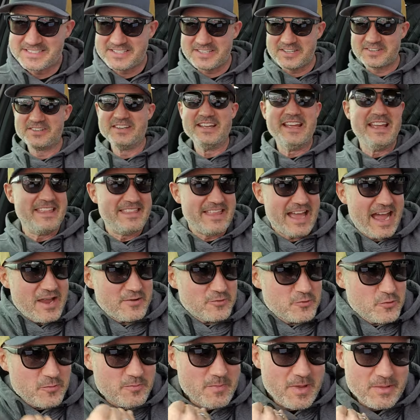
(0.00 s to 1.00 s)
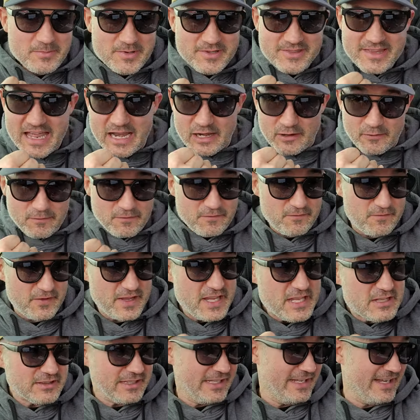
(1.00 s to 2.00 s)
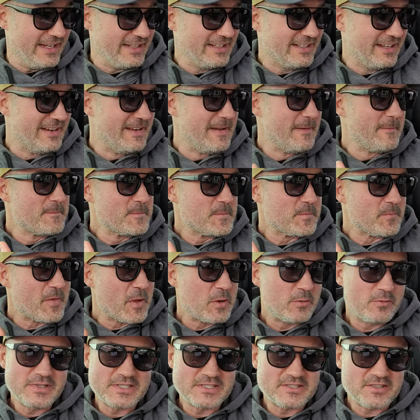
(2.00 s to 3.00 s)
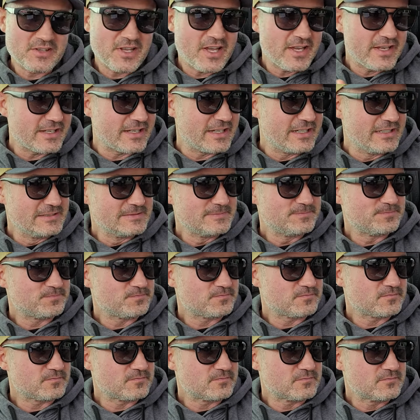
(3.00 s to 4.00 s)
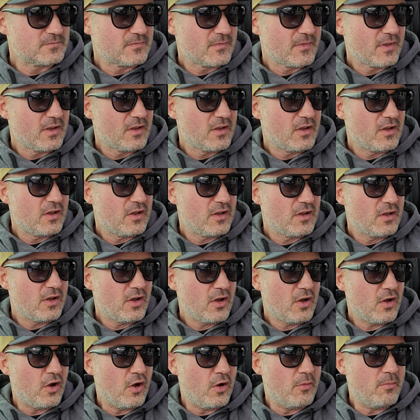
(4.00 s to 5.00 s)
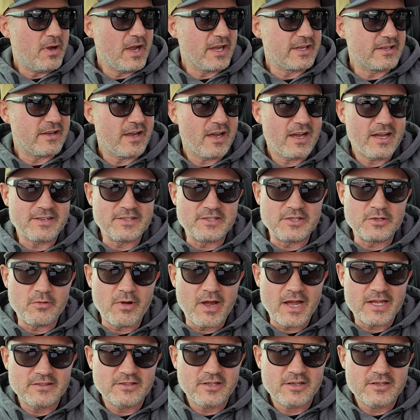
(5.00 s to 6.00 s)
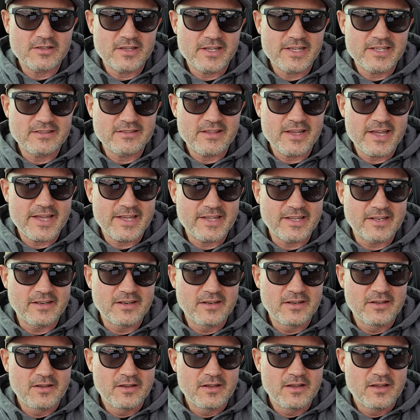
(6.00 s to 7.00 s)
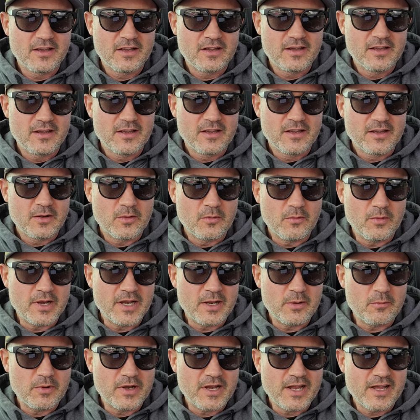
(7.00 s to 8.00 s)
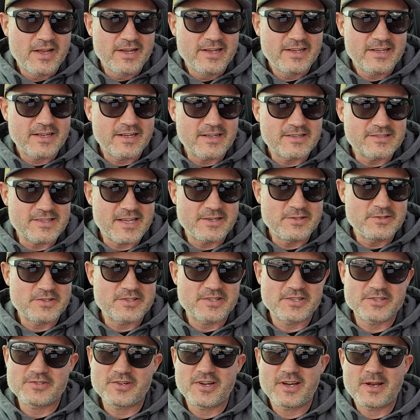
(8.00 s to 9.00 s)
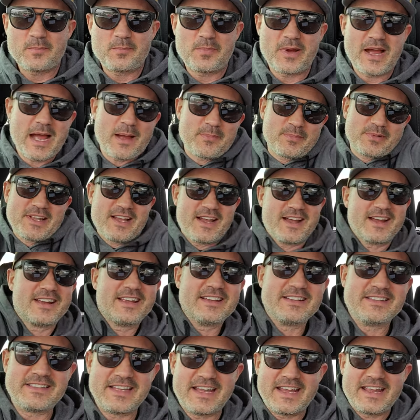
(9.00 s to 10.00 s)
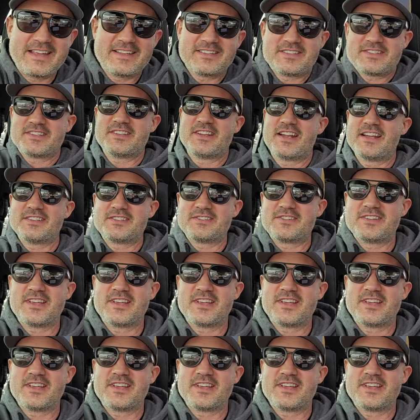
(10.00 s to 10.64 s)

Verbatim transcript: so, I remember that feeling was like oh my god, do I look like that? when when I because I used to try to pop lock and dance and I,